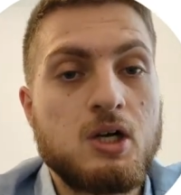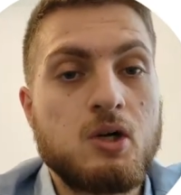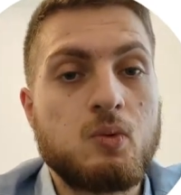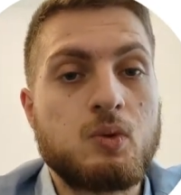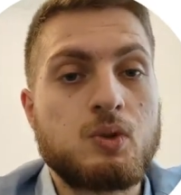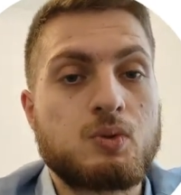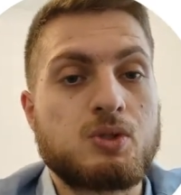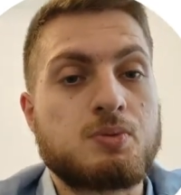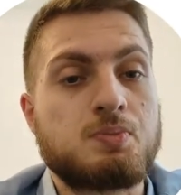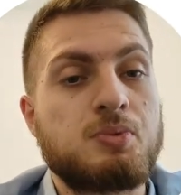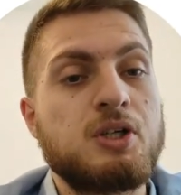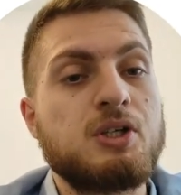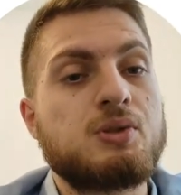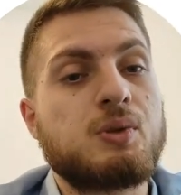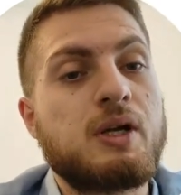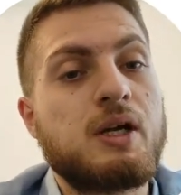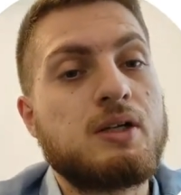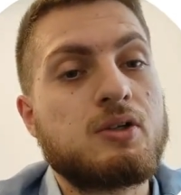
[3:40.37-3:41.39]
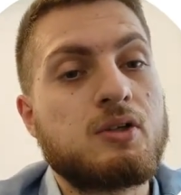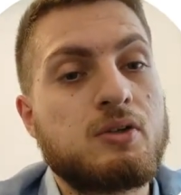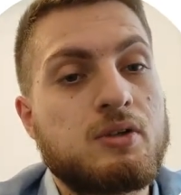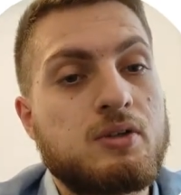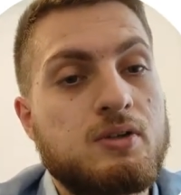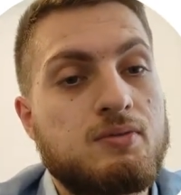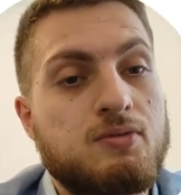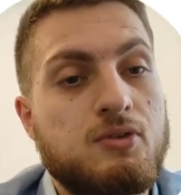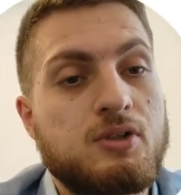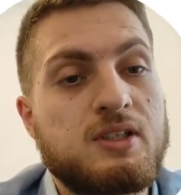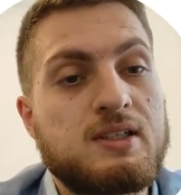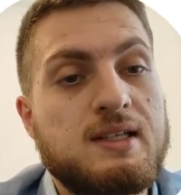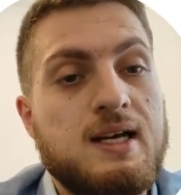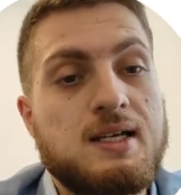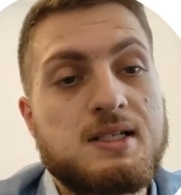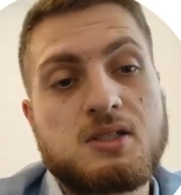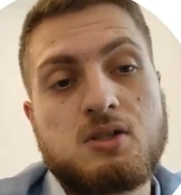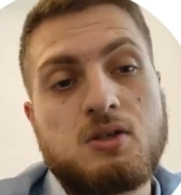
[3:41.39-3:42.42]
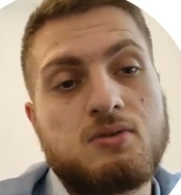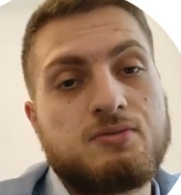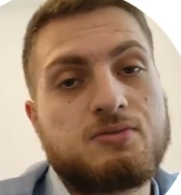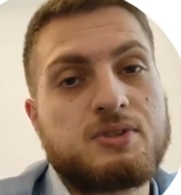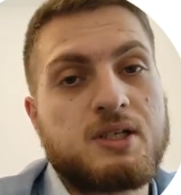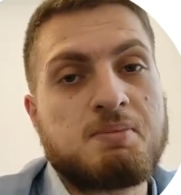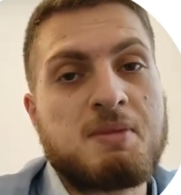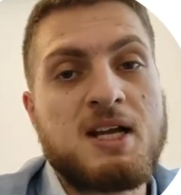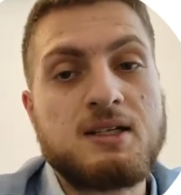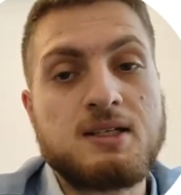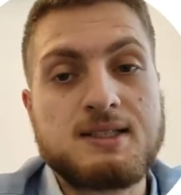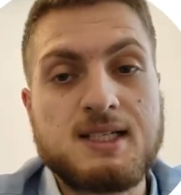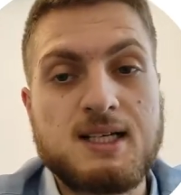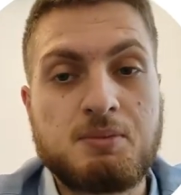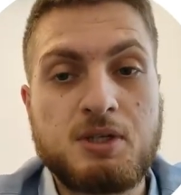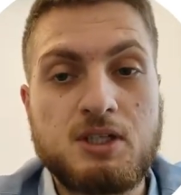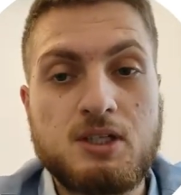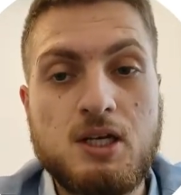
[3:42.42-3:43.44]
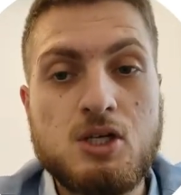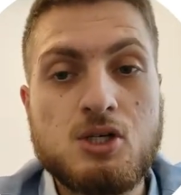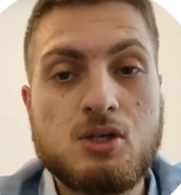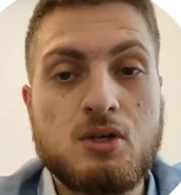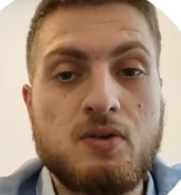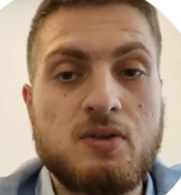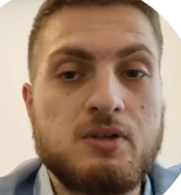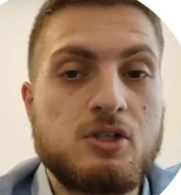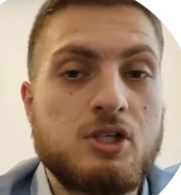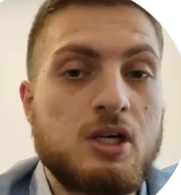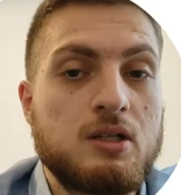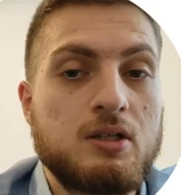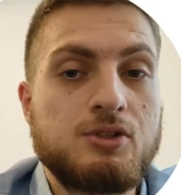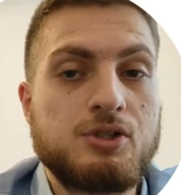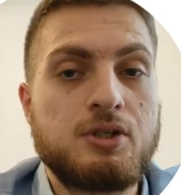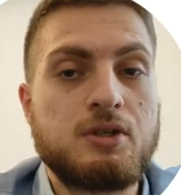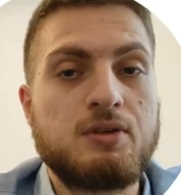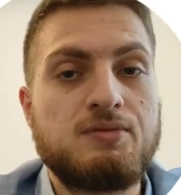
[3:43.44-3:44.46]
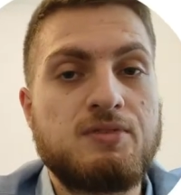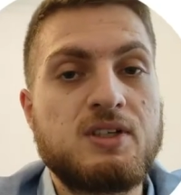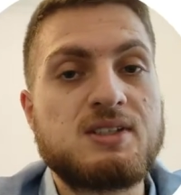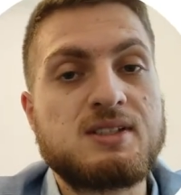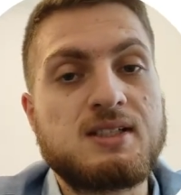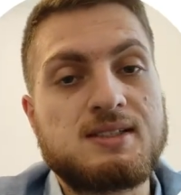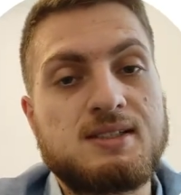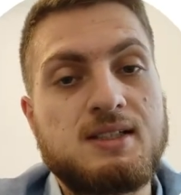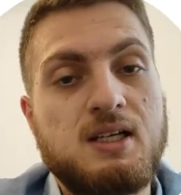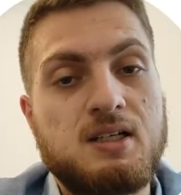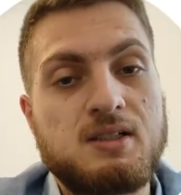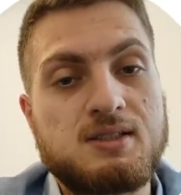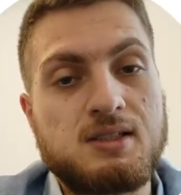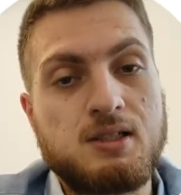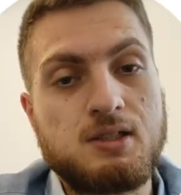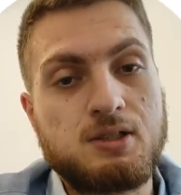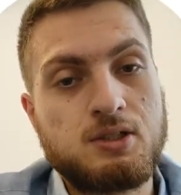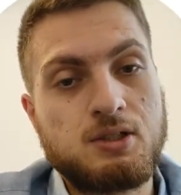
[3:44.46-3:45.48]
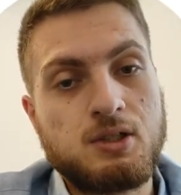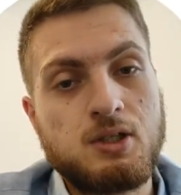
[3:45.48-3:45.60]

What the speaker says: which was pre-trained for the task of semantic segmentation on the challenging Vistas dataset.